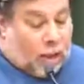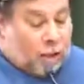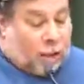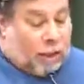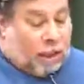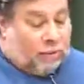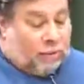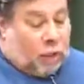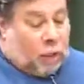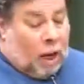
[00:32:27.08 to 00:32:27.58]

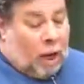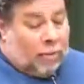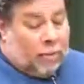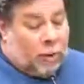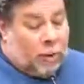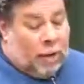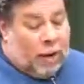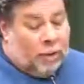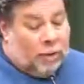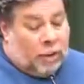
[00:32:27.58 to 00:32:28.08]
Steve Jobs,
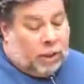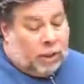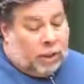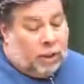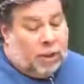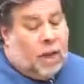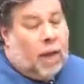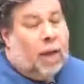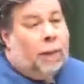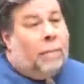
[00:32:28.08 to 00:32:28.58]
around this
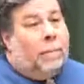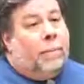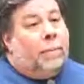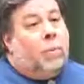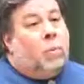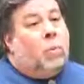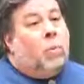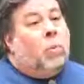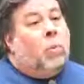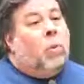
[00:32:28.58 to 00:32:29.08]
time,
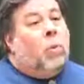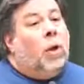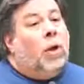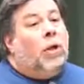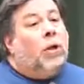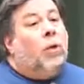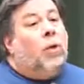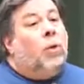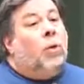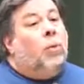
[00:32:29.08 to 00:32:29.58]

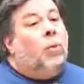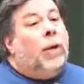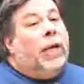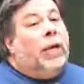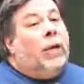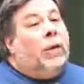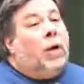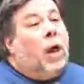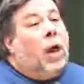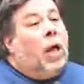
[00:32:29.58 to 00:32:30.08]
wanted to go to
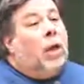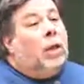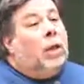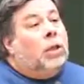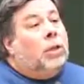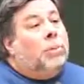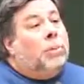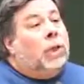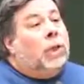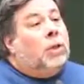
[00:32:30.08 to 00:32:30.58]
Reed
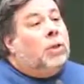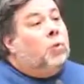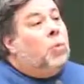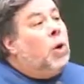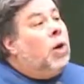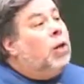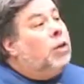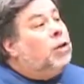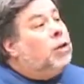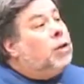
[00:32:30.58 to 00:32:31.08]
College because
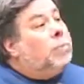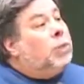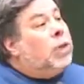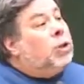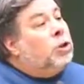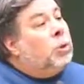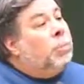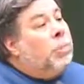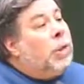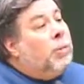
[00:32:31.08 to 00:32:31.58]
one of those
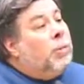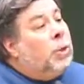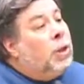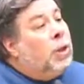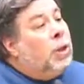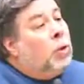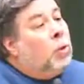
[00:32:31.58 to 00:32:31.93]
special people